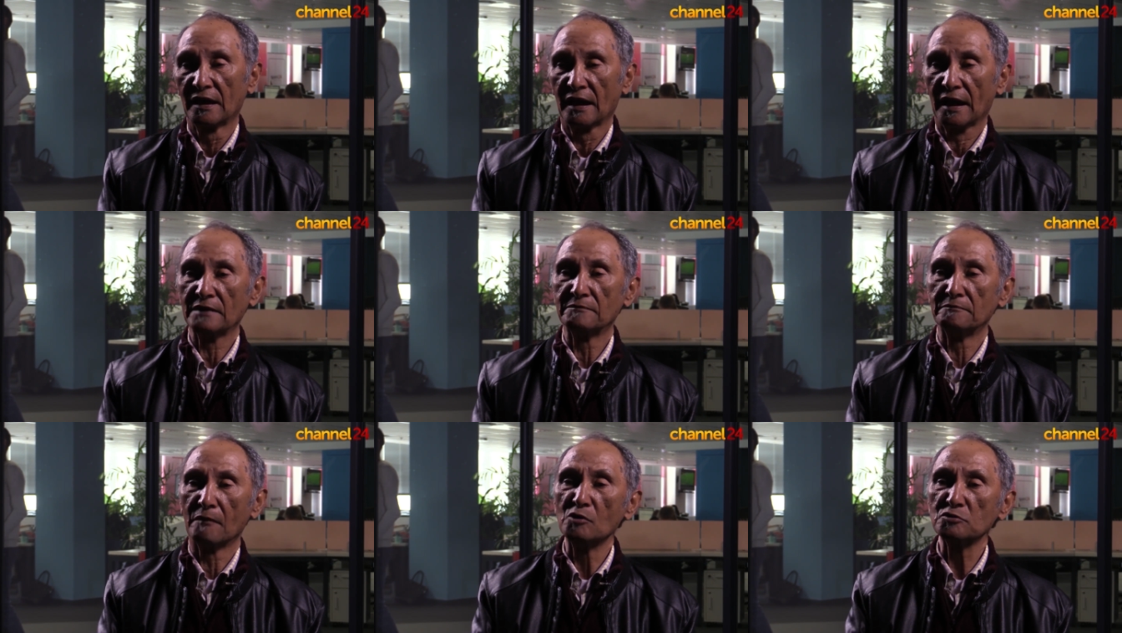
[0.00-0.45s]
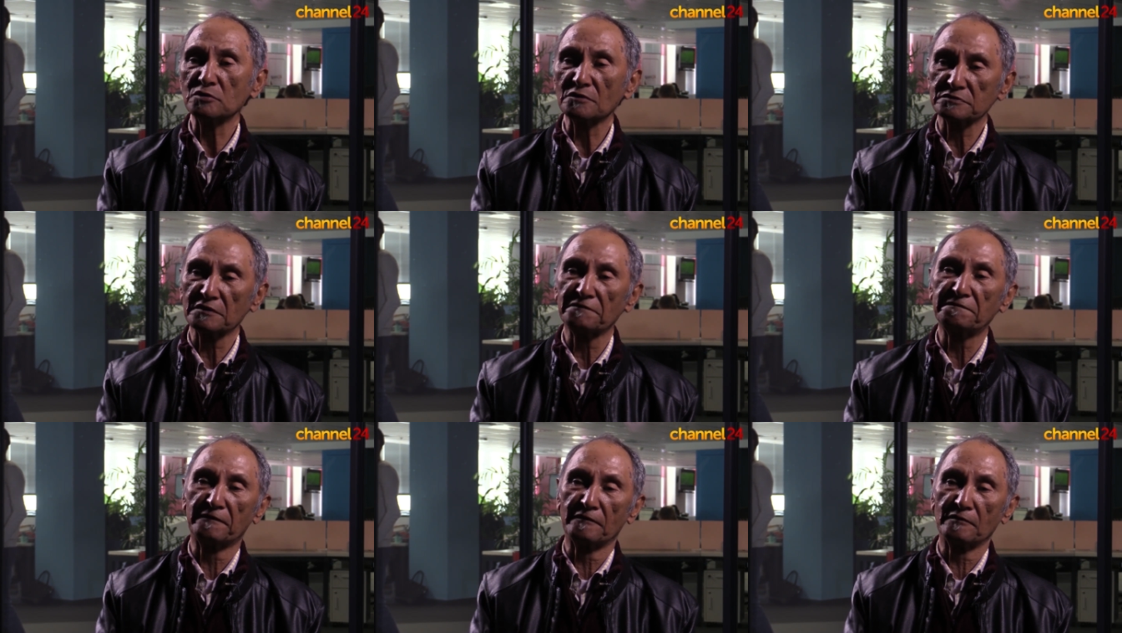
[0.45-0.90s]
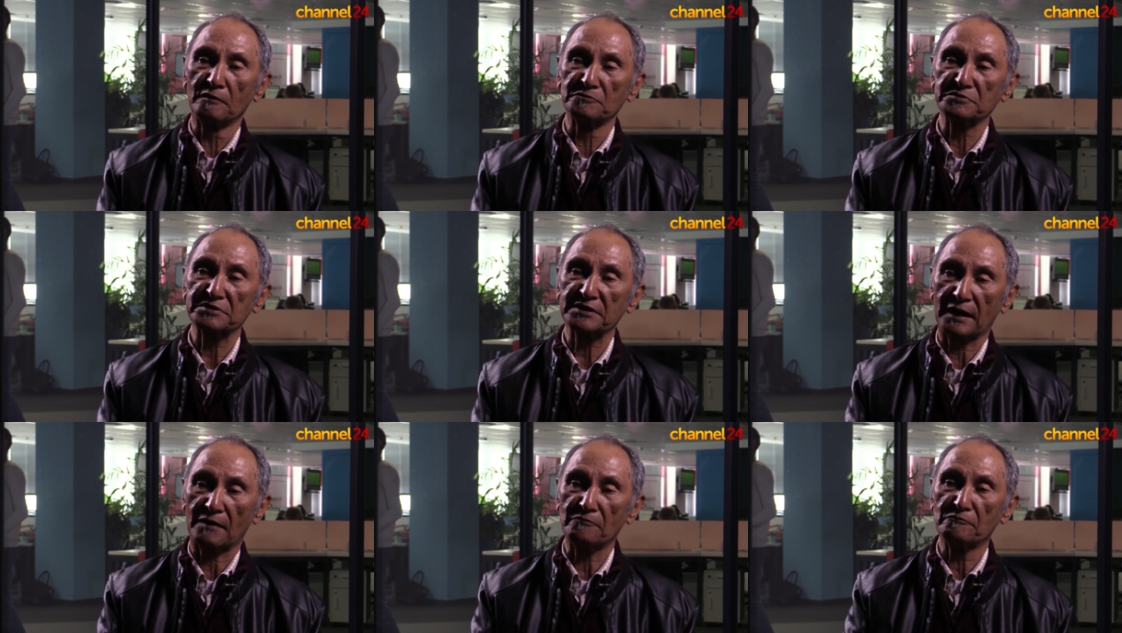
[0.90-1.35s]
And most of the films
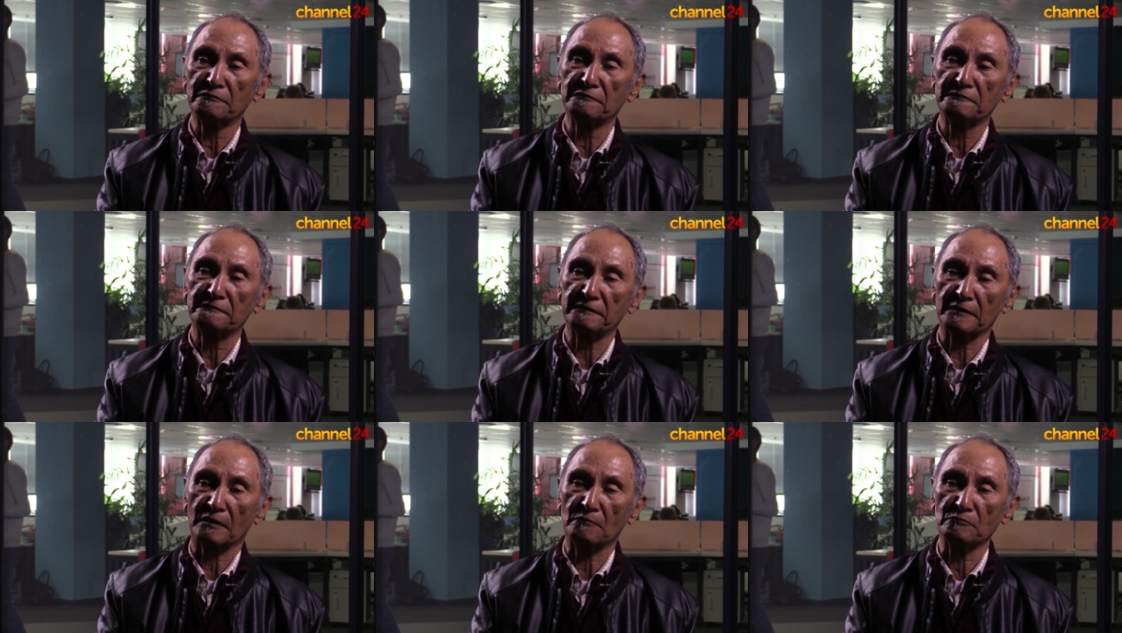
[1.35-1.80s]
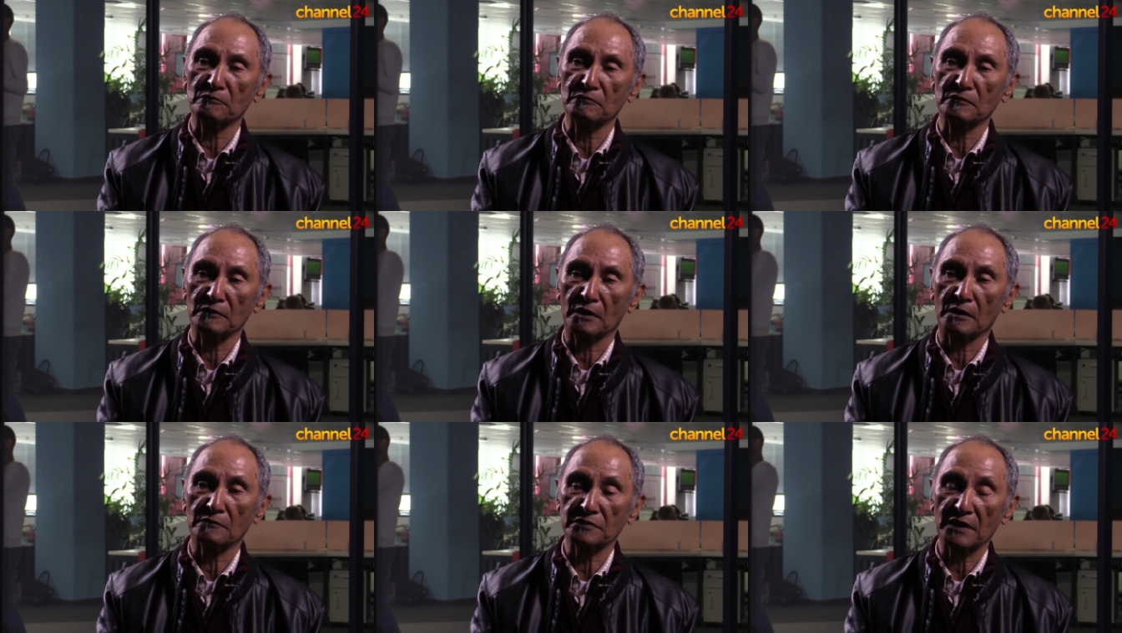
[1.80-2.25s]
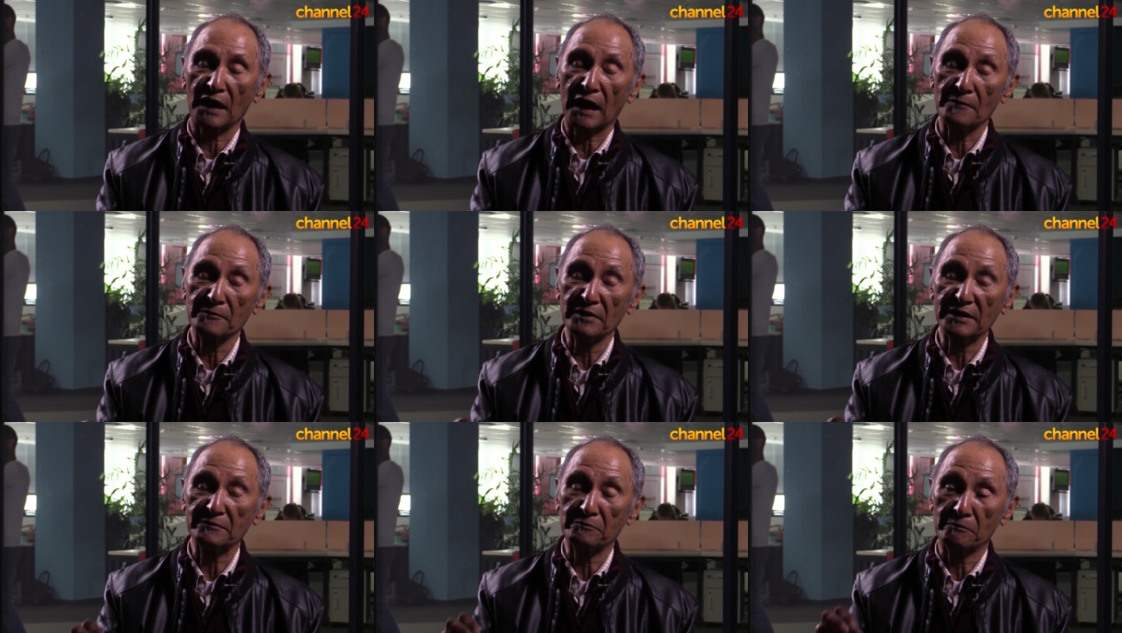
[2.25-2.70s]
come from, I
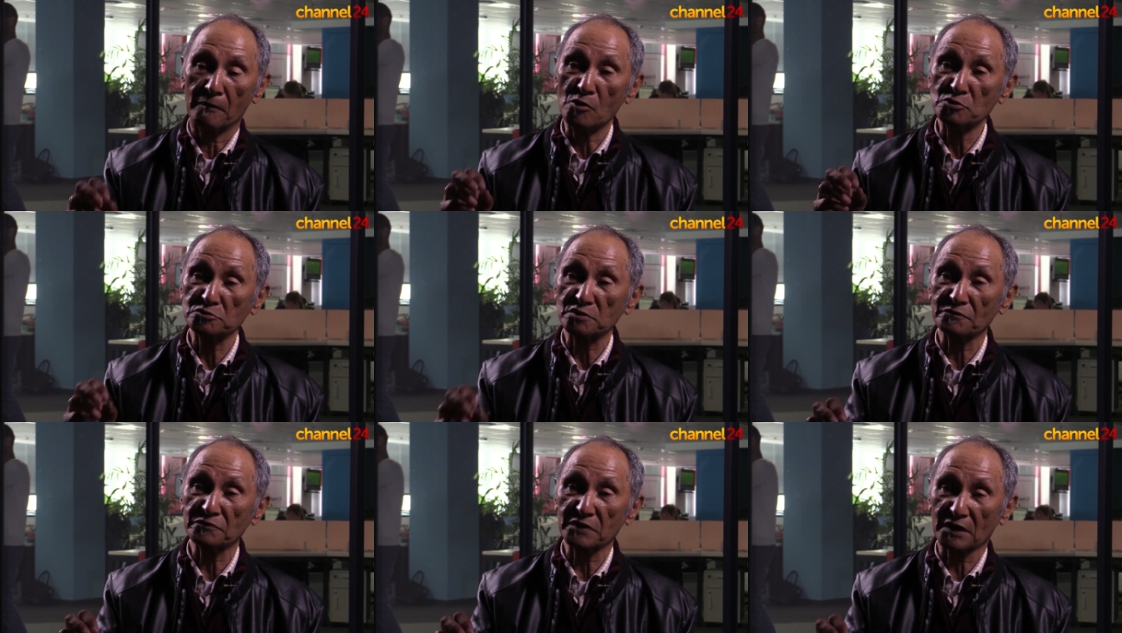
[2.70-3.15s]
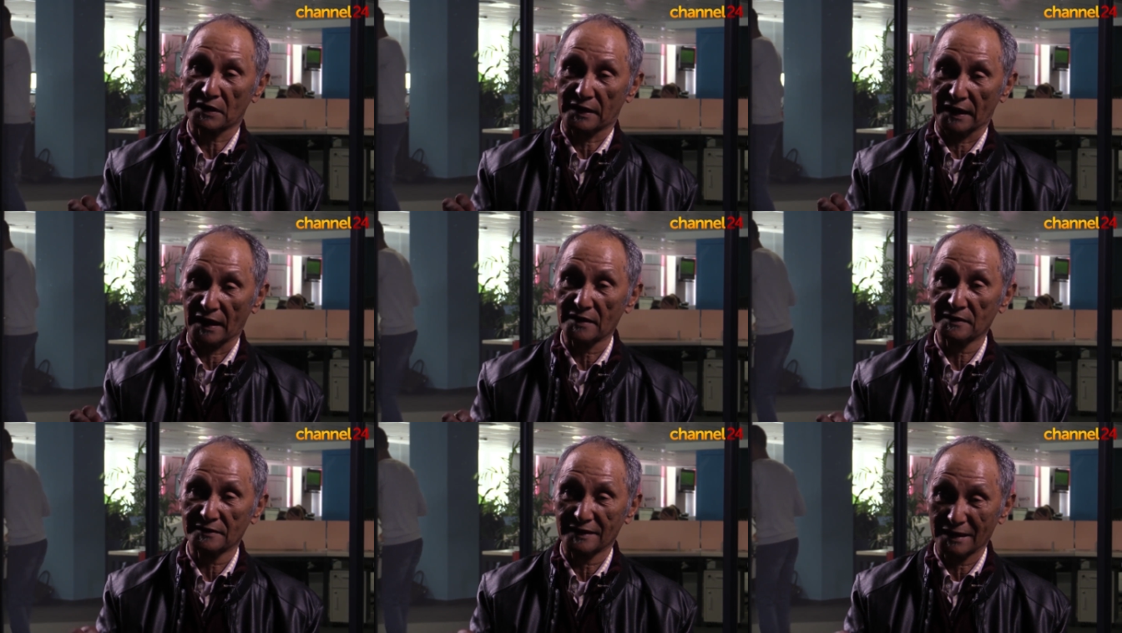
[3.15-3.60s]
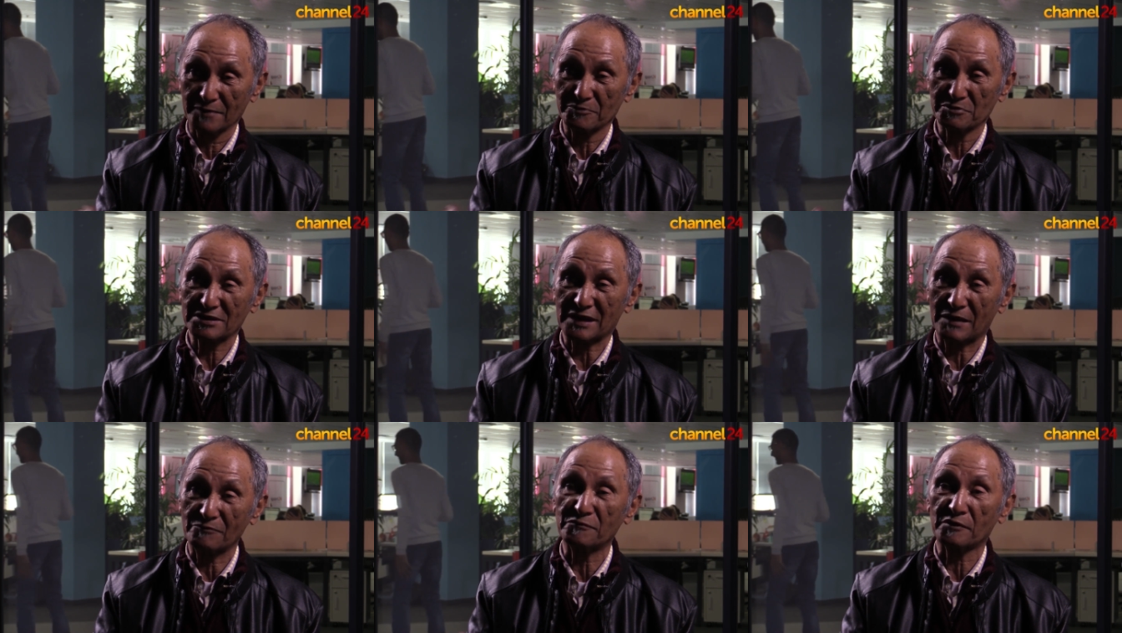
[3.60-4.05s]
mean, most of the gang names
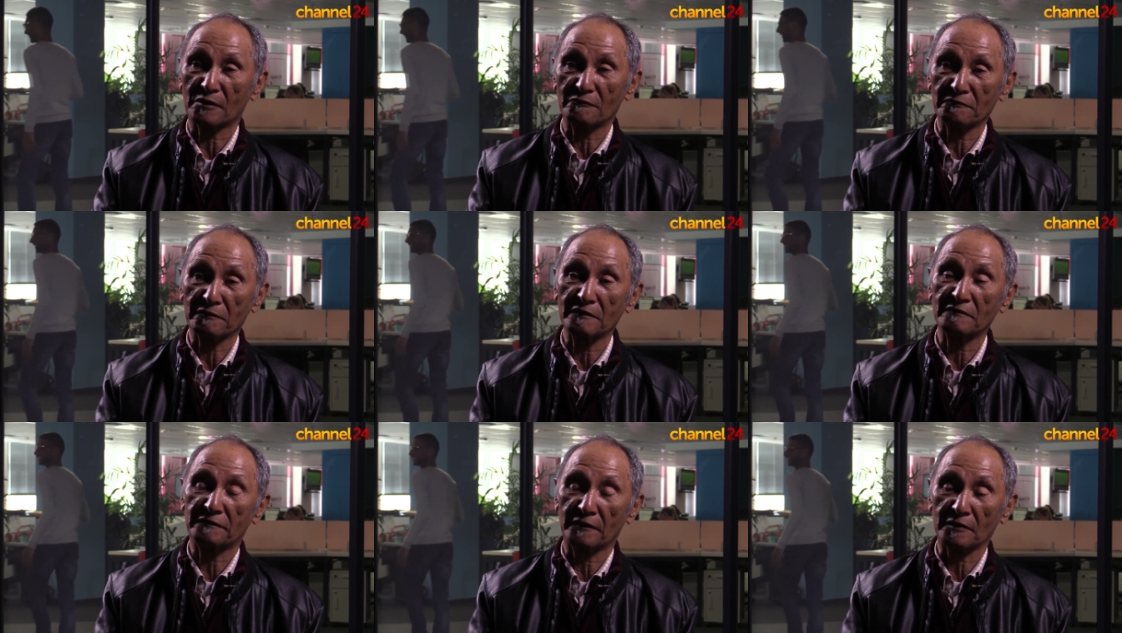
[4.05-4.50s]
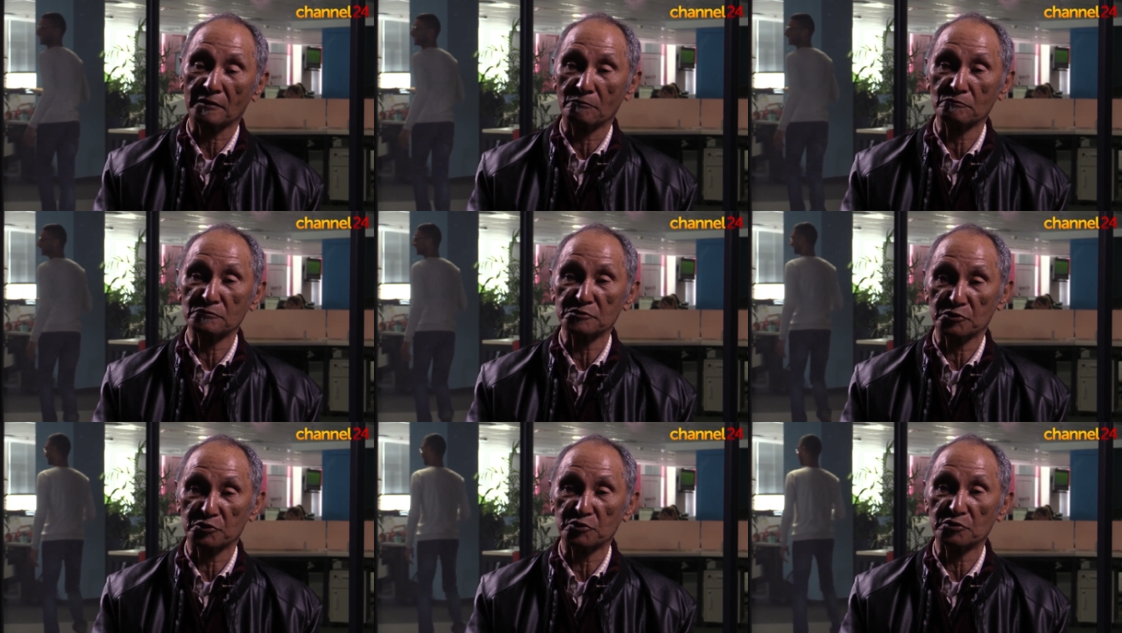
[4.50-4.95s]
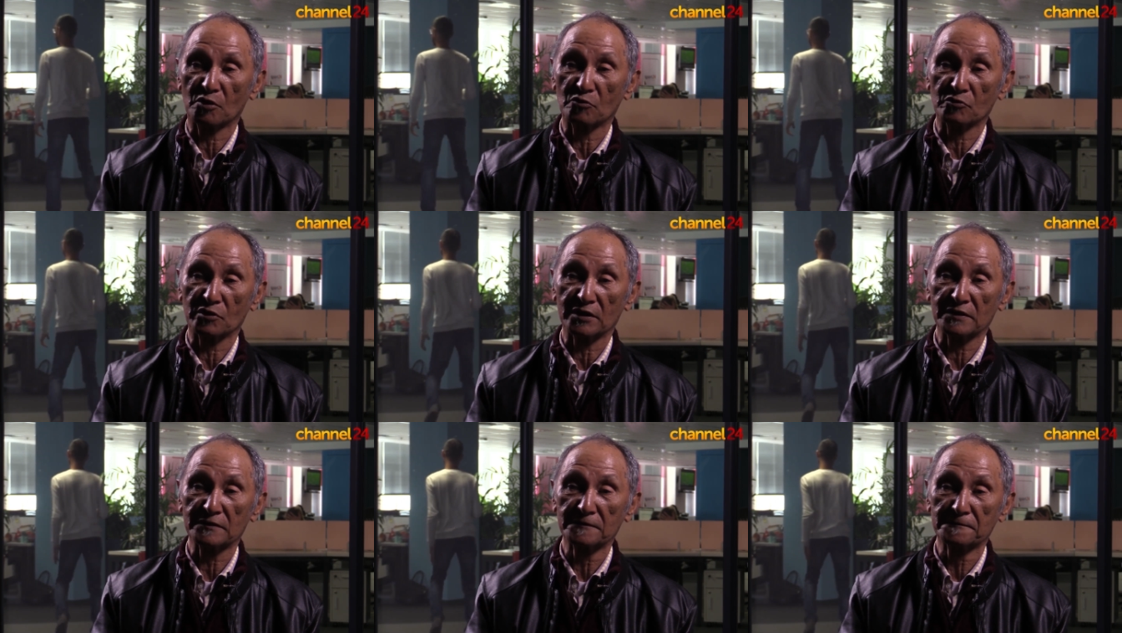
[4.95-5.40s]
come from films, you know that?